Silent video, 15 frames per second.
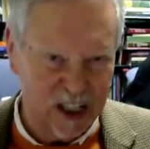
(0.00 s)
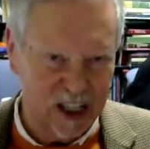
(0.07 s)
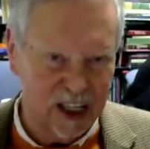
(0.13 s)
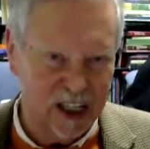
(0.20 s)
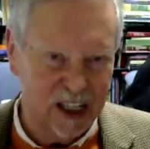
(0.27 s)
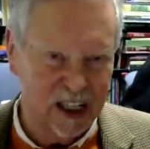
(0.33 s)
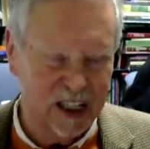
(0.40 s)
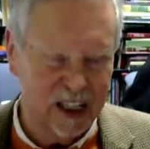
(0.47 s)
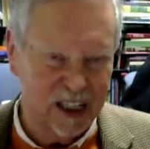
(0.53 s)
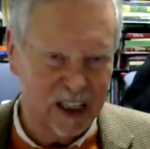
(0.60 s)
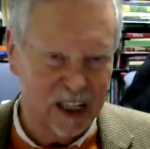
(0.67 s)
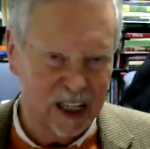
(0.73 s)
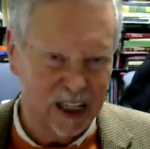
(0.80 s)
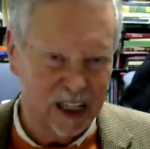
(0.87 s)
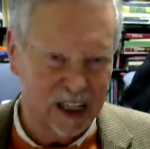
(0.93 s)

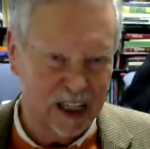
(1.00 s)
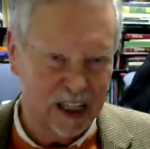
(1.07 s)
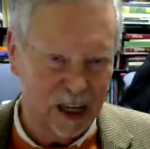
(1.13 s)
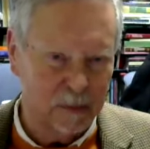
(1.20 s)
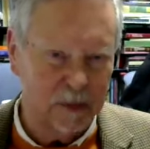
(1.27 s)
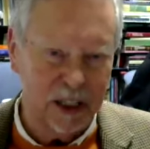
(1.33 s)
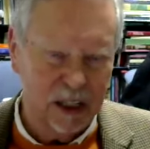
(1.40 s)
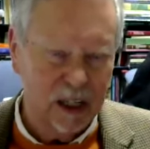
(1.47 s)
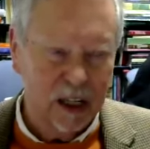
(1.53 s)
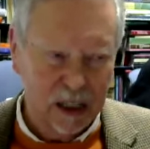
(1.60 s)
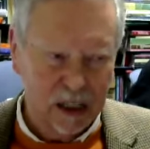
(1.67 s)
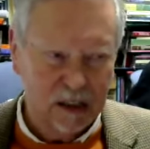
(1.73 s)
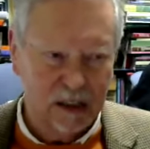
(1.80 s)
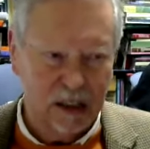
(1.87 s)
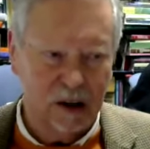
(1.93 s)
I mean,
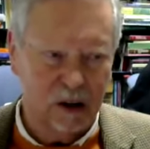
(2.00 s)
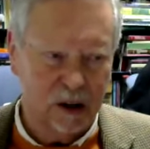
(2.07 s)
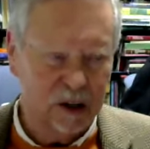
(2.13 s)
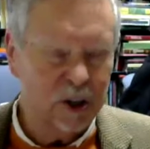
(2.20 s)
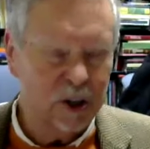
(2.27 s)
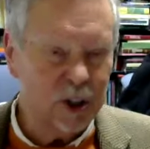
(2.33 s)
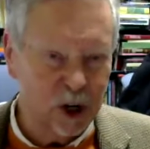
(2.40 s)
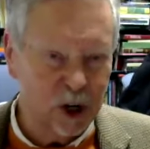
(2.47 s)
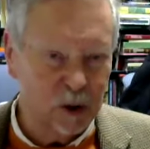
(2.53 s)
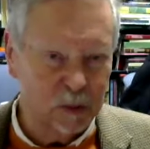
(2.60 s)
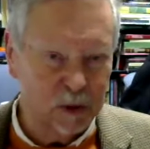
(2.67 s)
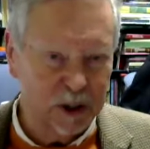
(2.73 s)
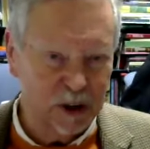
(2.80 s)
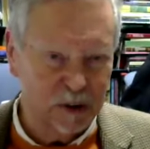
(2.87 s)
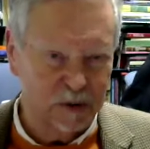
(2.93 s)
there are
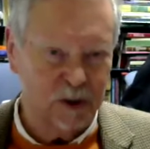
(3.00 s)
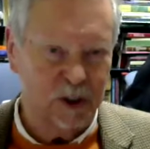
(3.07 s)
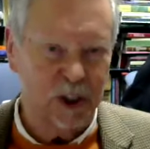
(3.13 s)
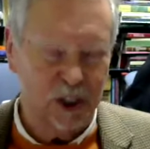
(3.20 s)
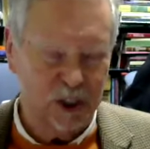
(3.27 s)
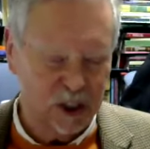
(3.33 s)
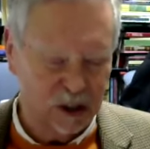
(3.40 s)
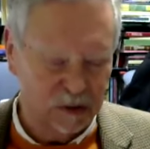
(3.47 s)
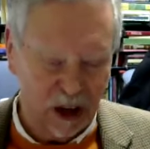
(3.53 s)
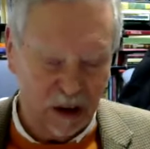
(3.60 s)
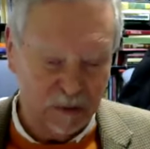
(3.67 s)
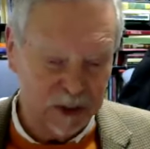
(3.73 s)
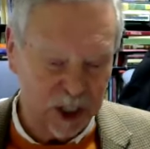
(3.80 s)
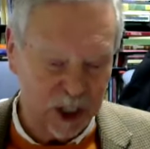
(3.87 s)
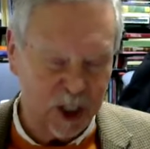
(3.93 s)
considerable differences.
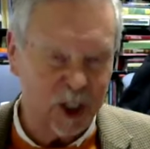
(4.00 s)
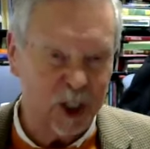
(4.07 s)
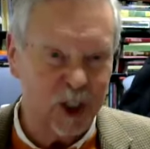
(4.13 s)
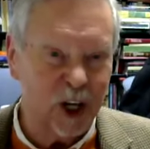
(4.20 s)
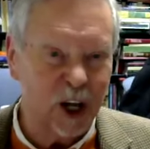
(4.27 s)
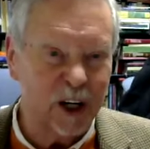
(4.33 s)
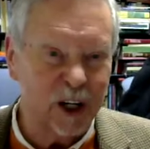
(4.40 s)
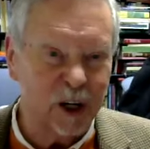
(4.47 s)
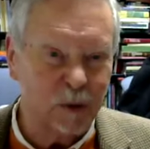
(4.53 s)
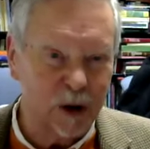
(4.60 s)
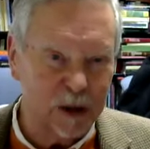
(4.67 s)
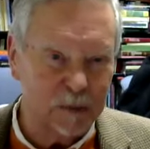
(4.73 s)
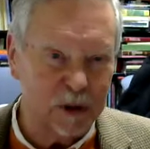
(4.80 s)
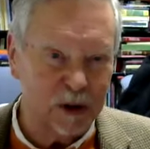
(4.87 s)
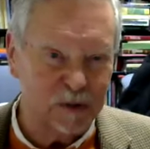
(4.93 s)
A visit to Saudi
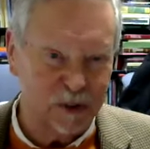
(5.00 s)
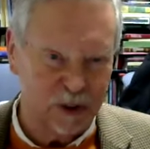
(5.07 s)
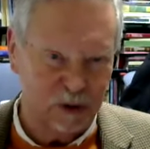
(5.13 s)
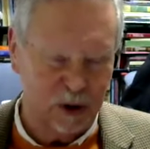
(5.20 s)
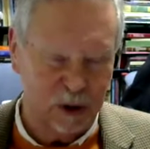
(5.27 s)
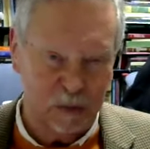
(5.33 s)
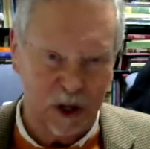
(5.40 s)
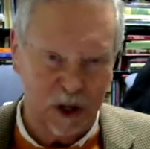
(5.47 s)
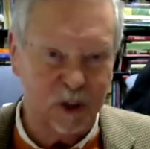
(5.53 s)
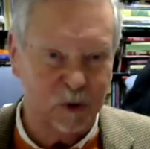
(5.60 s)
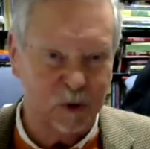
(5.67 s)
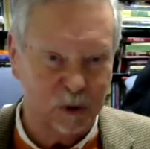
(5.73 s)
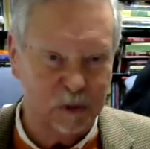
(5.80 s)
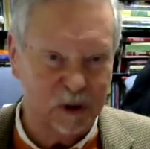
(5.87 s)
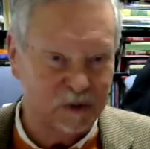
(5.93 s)
Arabia for 3 months
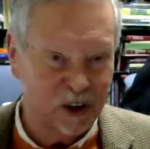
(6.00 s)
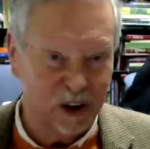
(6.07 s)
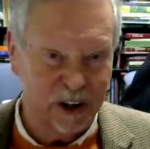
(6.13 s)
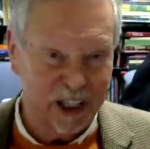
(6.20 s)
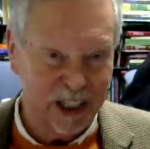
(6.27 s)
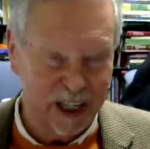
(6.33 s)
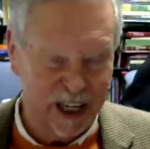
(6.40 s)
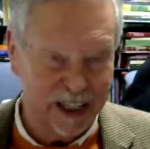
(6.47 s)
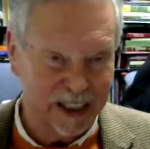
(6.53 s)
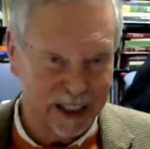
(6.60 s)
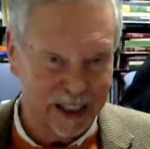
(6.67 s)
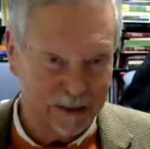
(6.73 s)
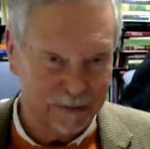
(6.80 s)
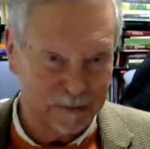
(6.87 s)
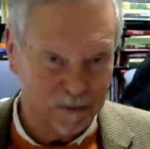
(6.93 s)
would be very
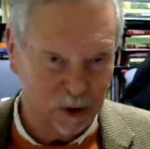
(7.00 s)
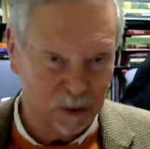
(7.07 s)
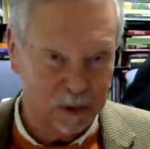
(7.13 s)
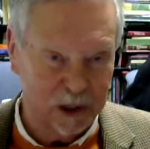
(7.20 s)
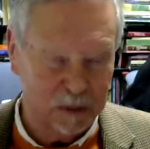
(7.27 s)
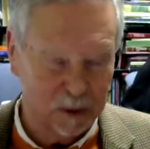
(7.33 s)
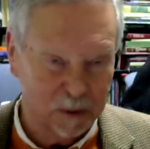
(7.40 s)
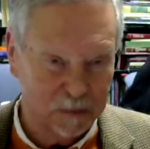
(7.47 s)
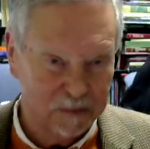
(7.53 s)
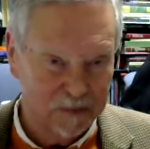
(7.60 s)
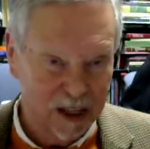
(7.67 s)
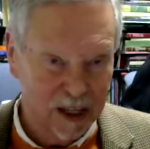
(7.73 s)
enlightening for people.